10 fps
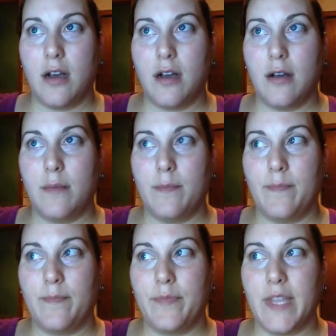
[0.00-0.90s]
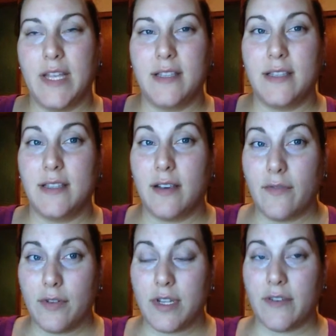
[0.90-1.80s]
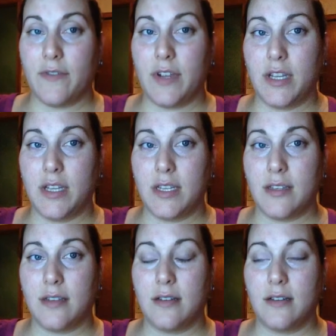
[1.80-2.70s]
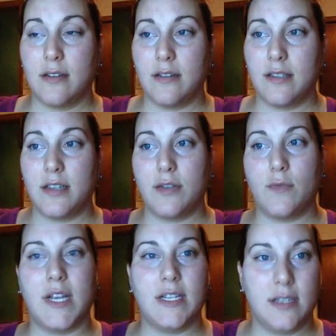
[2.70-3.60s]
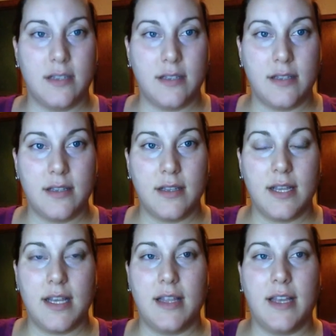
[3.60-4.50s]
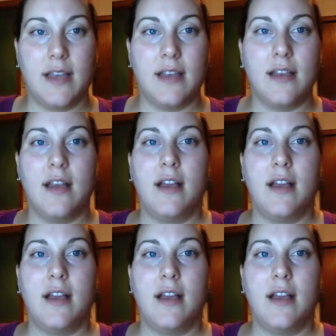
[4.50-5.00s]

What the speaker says: in several different situations lately,